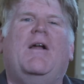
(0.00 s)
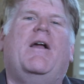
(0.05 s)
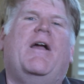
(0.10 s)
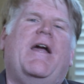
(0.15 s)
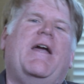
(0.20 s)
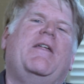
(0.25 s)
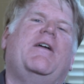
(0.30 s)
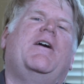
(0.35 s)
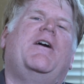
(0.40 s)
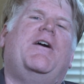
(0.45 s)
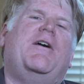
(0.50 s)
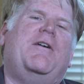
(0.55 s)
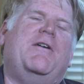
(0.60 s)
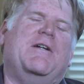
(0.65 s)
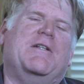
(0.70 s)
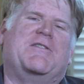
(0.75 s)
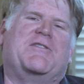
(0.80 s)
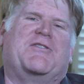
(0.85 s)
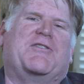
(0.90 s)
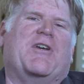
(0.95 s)
Hey there,
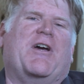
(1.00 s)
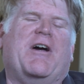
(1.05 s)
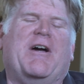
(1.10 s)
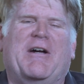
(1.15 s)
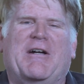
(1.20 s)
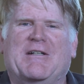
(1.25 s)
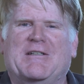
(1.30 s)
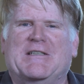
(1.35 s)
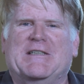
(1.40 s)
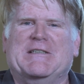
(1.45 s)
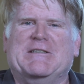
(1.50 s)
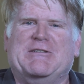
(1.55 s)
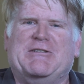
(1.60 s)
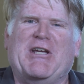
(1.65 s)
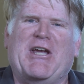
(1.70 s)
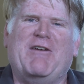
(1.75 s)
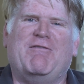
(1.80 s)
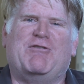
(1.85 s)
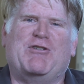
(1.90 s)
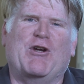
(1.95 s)
it's
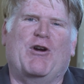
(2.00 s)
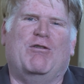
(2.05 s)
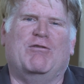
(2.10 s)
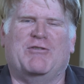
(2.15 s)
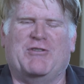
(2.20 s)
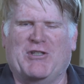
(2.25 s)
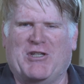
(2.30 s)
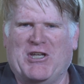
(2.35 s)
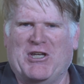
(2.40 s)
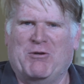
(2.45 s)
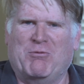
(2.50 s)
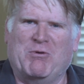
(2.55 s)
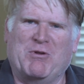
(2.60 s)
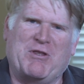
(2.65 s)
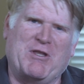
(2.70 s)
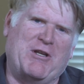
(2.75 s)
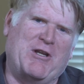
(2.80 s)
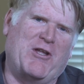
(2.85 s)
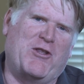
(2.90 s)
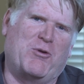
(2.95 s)
Dave Jones again
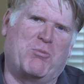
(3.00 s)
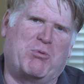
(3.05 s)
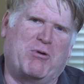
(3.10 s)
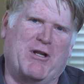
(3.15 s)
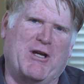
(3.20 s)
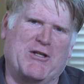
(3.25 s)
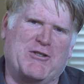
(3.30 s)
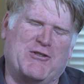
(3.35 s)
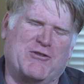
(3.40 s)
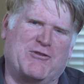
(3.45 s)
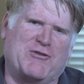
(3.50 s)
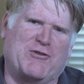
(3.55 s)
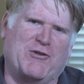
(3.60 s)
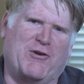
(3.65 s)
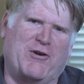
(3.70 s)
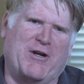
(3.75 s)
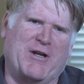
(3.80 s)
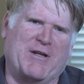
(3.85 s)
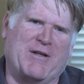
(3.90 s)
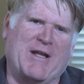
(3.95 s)
with another production
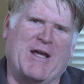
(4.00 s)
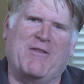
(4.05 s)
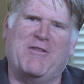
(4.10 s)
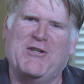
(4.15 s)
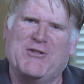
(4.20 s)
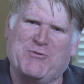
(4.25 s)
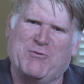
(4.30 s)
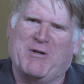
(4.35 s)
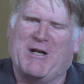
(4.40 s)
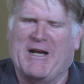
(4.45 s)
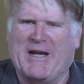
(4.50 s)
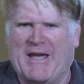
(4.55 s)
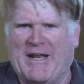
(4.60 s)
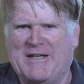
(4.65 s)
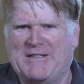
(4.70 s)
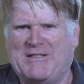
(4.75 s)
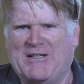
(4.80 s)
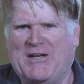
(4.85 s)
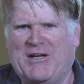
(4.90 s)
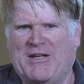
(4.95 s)
story. Now this one I
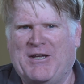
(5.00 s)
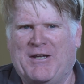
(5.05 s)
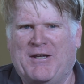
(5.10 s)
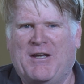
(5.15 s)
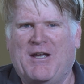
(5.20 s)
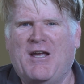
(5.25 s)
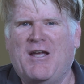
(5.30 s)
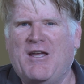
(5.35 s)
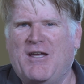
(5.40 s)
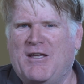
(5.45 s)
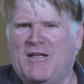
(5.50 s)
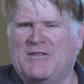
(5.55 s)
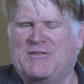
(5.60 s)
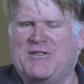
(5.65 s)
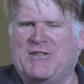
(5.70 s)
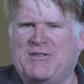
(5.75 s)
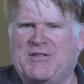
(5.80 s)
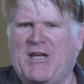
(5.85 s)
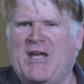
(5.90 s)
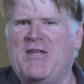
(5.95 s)
gotta tell you
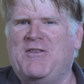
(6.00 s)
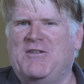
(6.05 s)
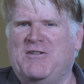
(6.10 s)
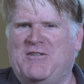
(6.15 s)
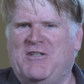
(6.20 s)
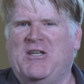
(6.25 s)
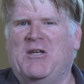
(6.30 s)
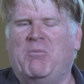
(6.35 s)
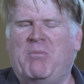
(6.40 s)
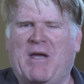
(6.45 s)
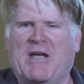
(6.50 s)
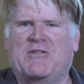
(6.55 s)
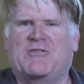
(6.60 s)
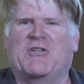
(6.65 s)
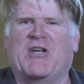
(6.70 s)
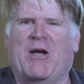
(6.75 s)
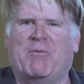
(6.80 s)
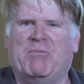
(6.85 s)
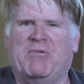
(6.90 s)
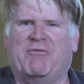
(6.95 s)
is the day that
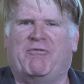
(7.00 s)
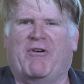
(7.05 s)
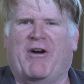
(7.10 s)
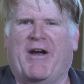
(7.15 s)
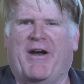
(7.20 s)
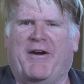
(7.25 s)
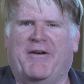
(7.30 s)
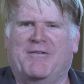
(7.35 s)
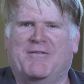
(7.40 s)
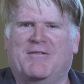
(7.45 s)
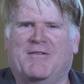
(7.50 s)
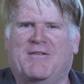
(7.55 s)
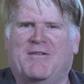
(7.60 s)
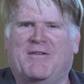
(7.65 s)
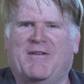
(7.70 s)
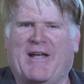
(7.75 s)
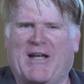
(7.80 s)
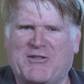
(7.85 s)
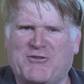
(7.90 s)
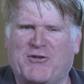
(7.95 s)
DMX got me fired.
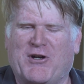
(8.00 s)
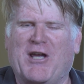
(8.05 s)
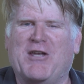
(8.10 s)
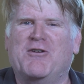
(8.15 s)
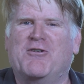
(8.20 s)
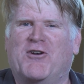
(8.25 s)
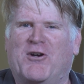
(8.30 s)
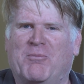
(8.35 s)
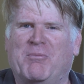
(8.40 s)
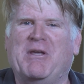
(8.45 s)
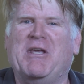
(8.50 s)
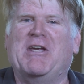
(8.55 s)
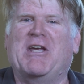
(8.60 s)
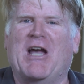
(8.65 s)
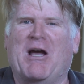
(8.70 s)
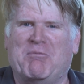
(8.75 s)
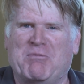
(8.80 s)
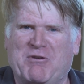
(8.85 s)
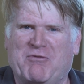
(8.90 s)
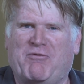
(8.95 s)
That's right, you heard me, he
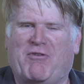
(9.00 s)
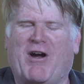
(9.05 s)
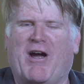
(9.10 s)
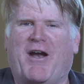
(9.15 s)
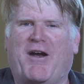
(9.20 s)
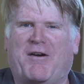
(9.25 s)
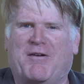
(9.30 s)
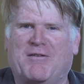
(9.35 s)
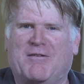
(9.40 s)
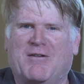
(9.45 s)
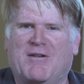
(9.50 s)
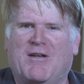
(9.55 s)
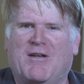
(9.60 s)
got me fired.